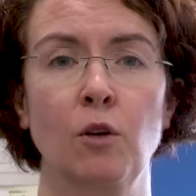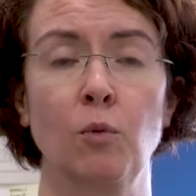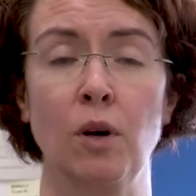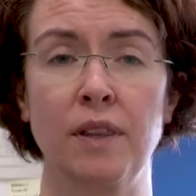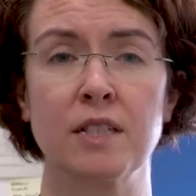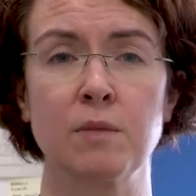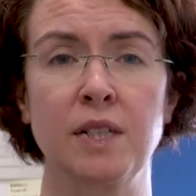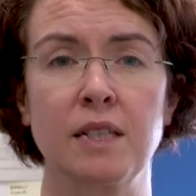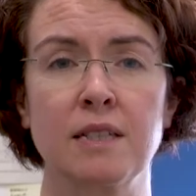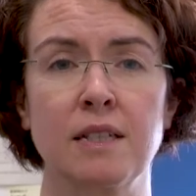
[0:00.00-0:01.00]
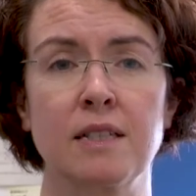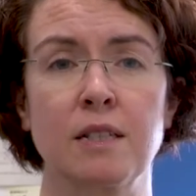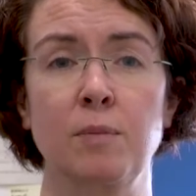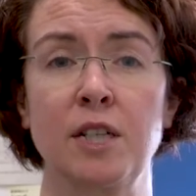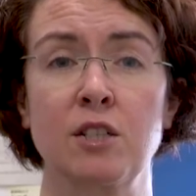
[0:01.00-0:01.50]
What this means is
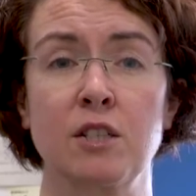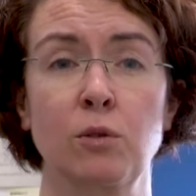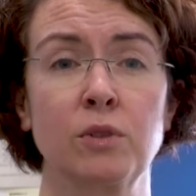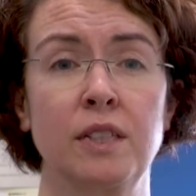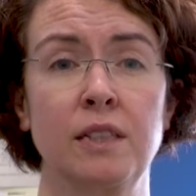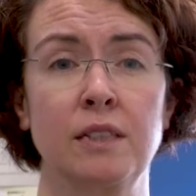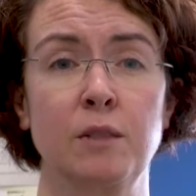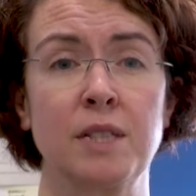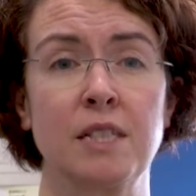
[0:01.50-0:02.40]
that the patients are only needing to